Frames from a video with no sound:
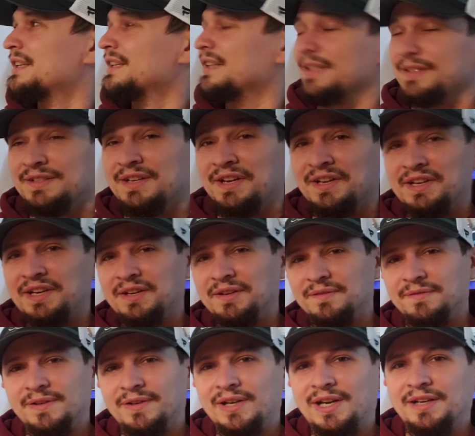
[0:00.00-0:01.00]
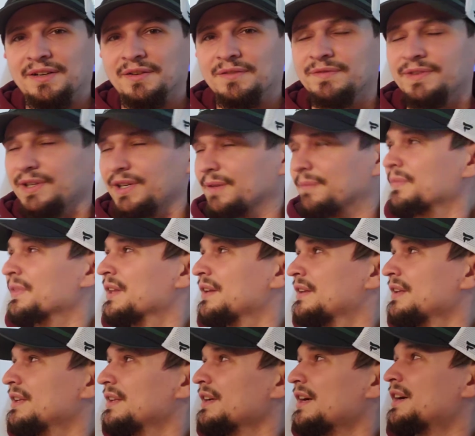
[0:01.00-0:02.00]
It's not an NFL hat, go figure.
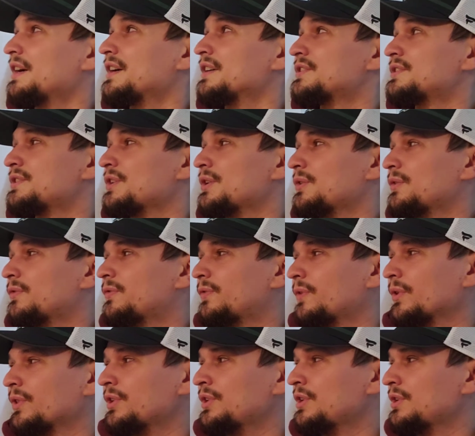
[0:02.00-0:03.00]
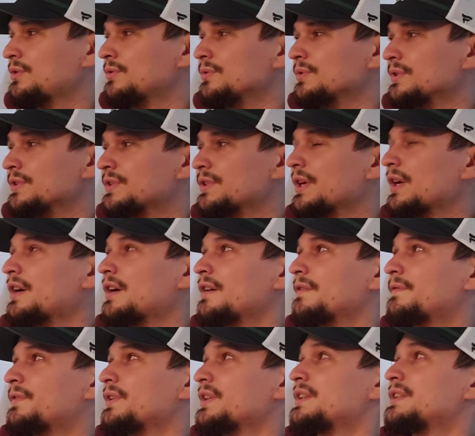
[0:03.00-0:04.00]
So for the news
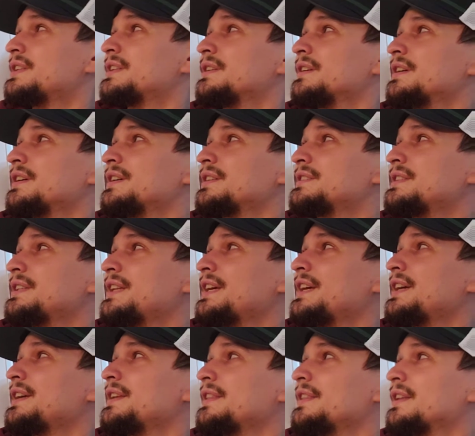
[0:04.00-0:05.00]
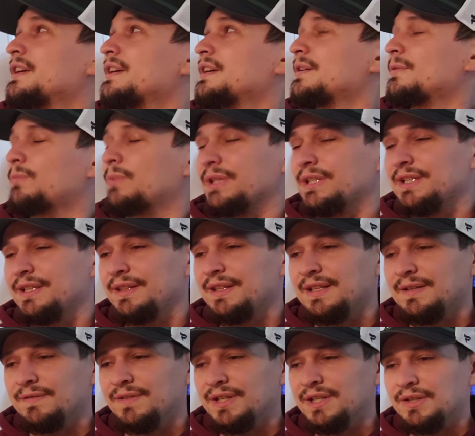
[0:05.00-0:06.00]
for the today, we did
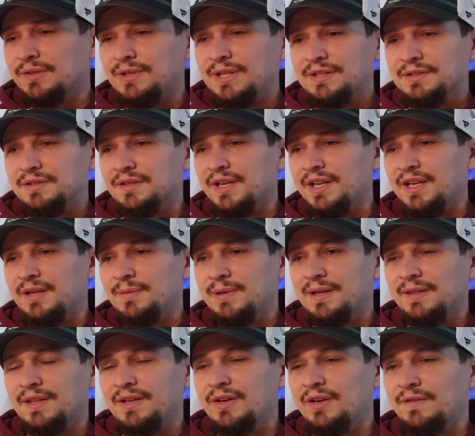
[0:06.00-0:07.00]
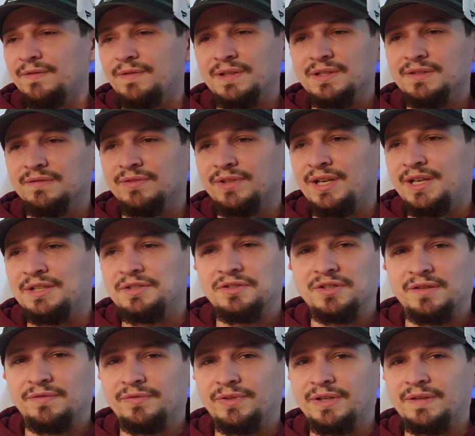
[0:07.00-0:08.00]
the video yesterday about the offensive line
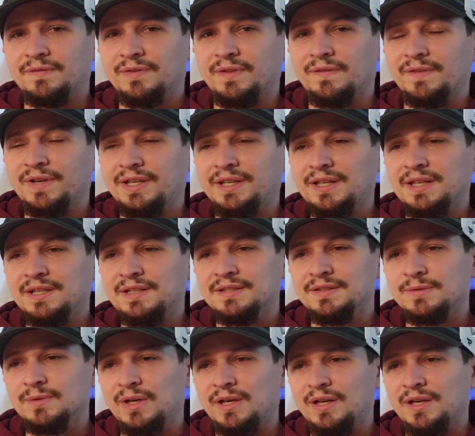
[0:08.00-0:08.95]
shuffling for the Vikings